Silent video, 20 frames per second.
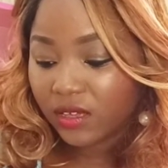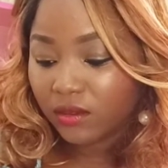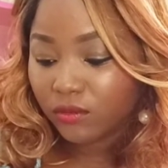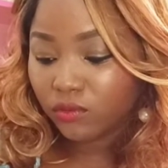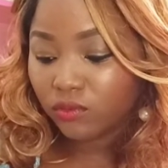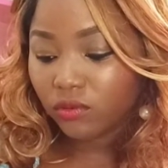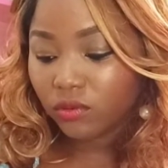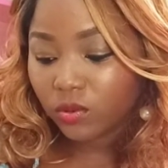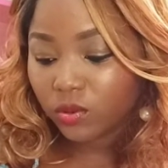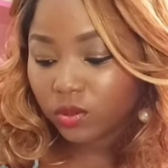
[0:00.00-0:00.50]

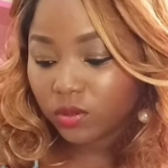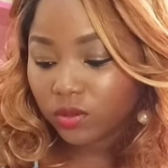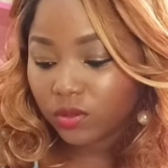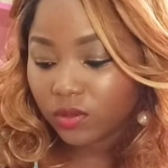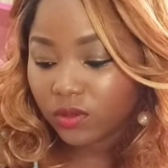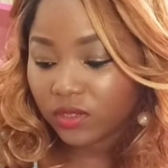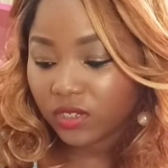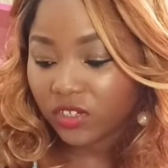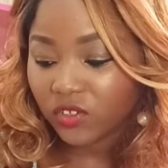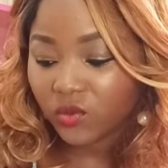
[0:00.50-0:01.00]
Whew,
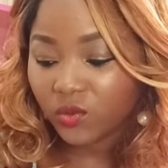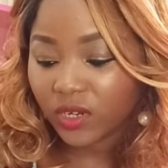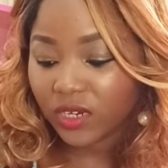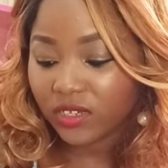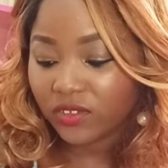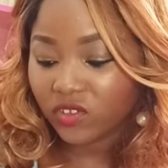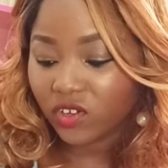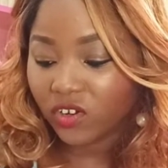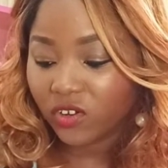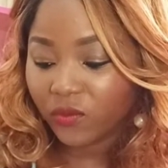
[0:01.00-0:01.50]
this one
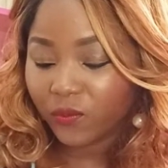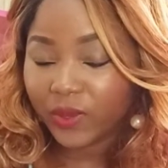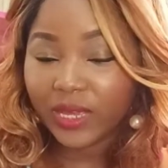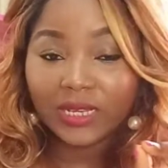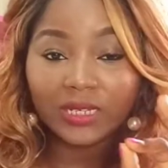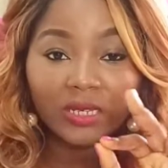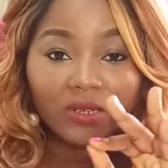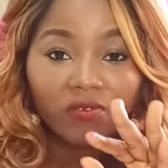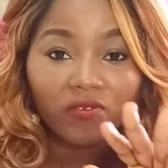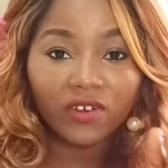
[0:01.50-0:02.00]
is going to be
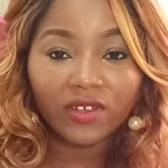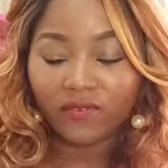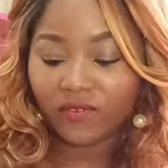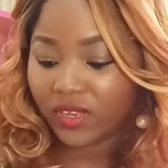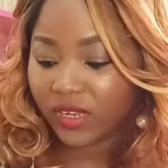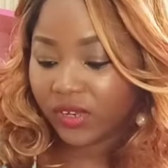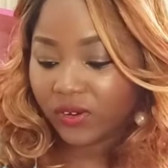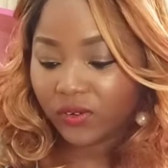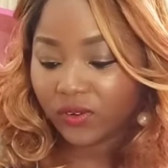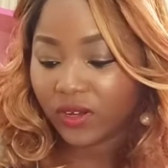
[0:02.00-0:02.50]
a different
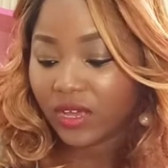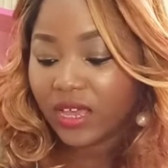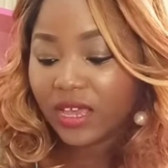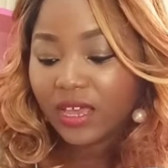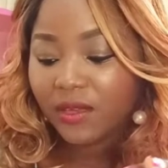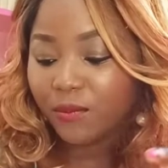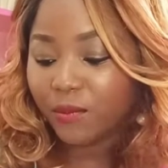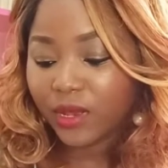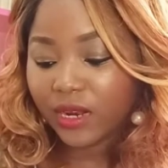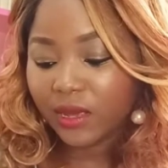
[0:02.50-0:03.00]
video.
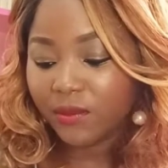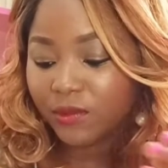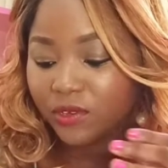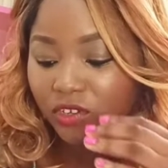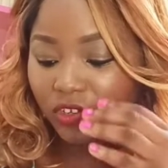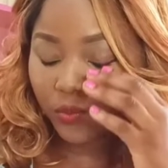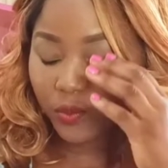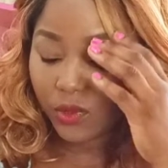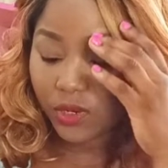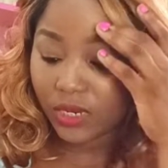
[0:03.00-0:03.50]
But let me
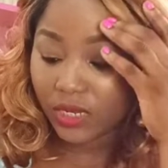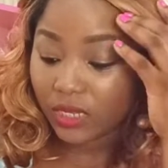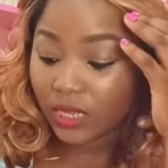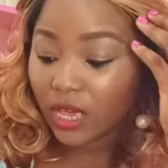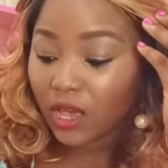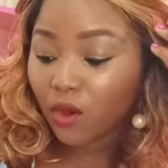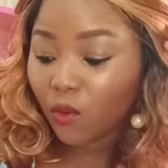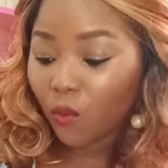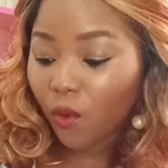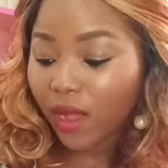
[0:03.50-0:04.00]
just put it.
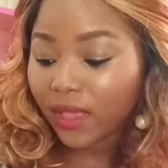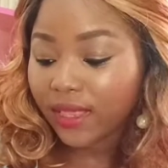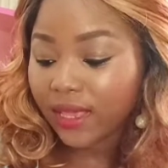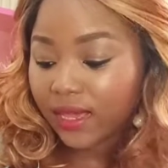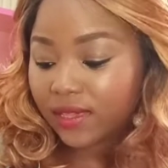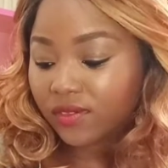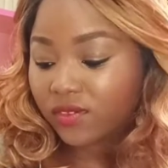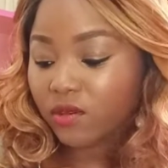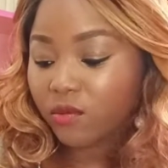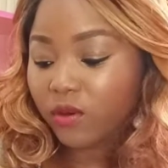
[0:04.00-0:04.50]
What
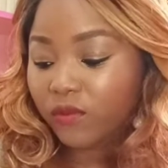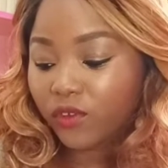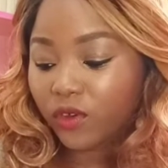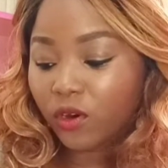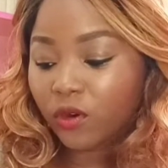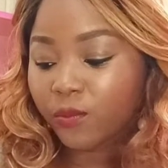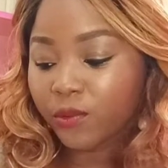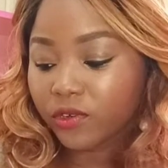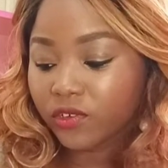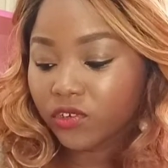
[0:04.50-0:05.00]
are some of
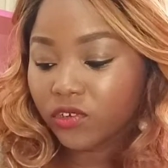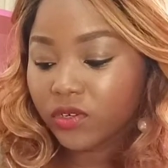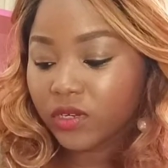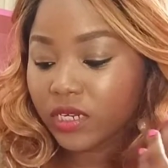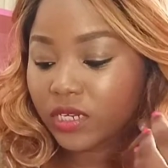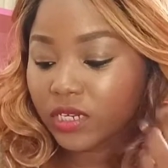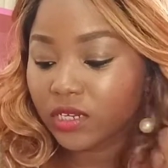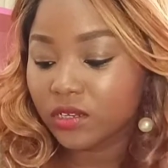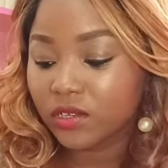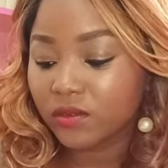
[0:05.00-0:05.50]

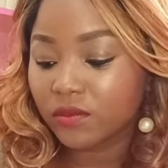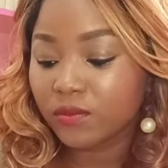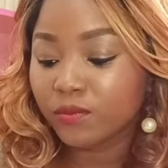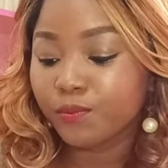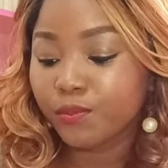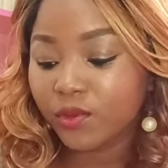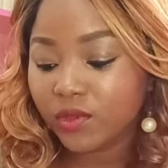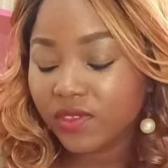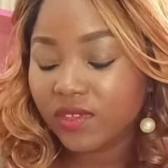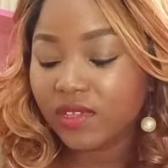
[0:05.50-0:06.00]
the
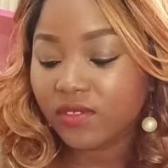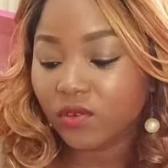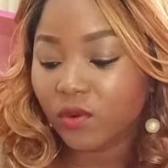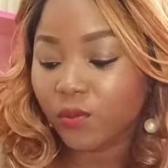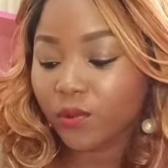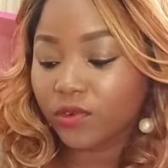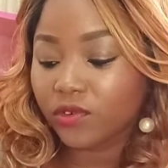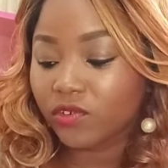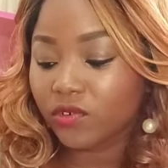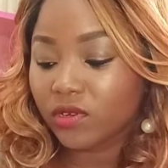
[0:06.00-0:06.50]
business
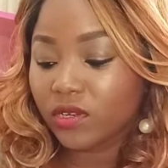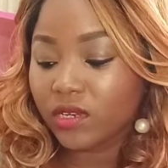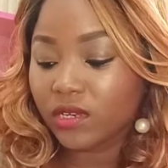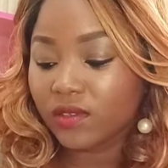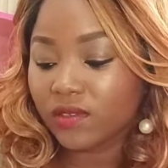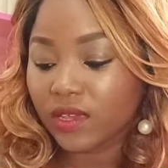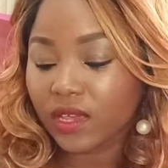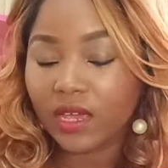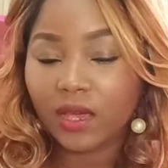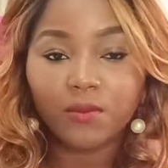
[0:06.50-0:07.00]

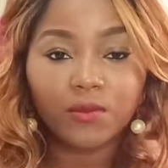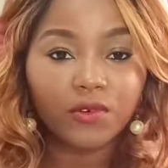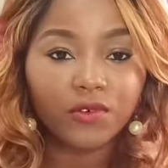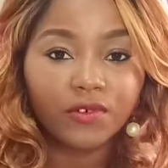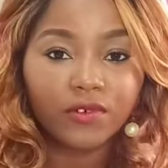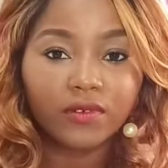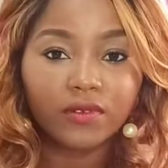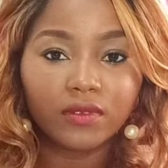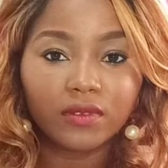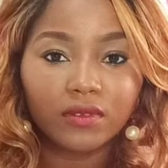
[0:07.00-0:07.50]
opportunities in
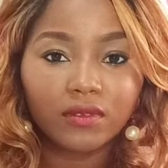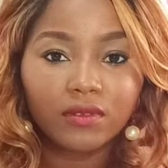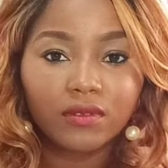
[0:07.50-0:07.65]
Cameroon?